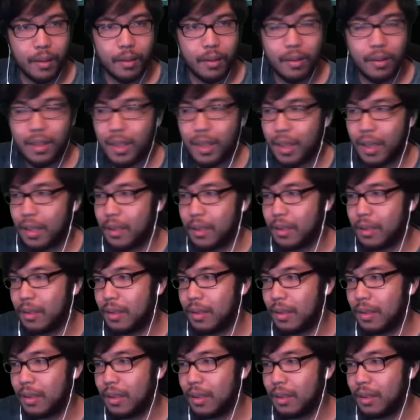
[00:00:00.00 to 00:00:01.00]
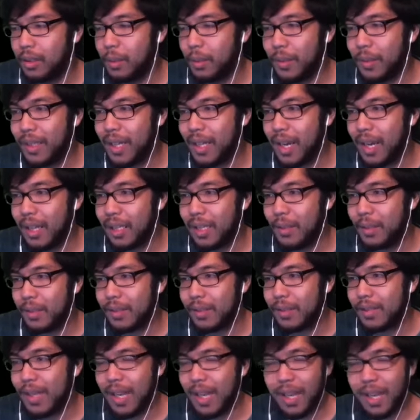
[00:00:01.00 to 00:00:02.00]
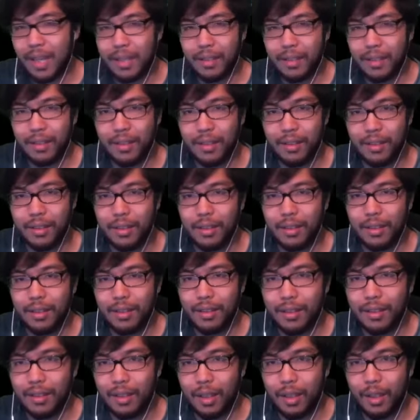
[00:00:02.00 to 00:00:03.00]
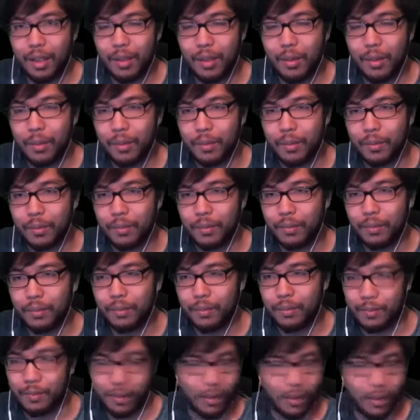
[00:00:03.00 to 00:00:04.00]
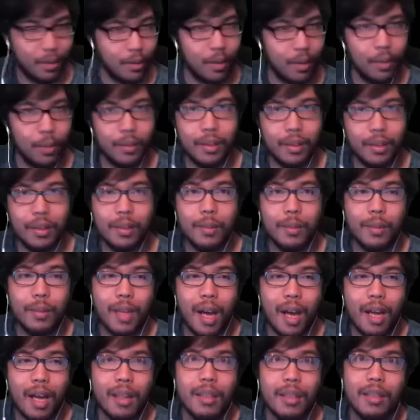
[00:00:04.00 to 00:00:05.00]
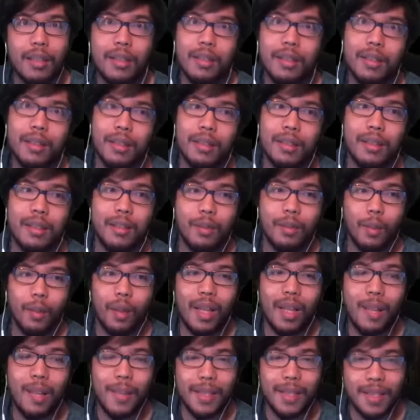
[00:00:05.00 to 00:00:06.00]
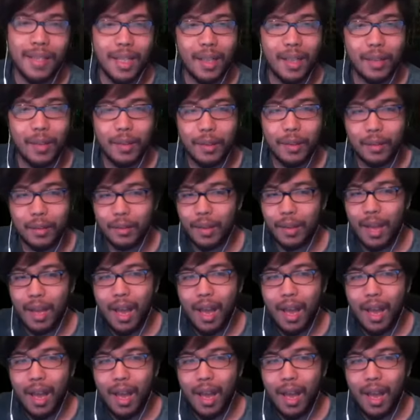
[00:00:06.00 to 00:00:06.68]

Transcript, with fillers: Okay, Illuminati, what's that? Oh, you don't know what the Illuminati is? Well, let me tell you.